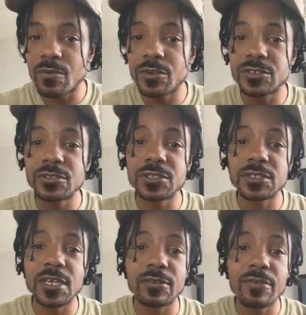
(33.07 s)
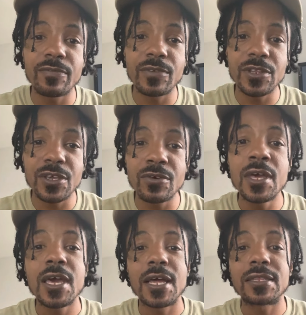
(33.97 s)
Once you click the title on every video,
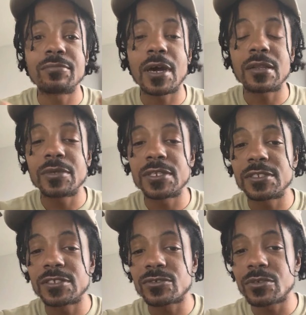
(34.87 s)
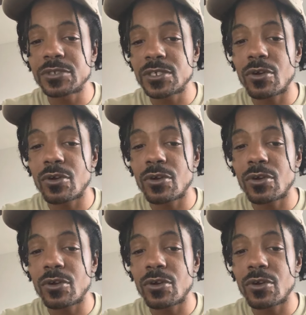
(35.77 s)
at the bottom in the description,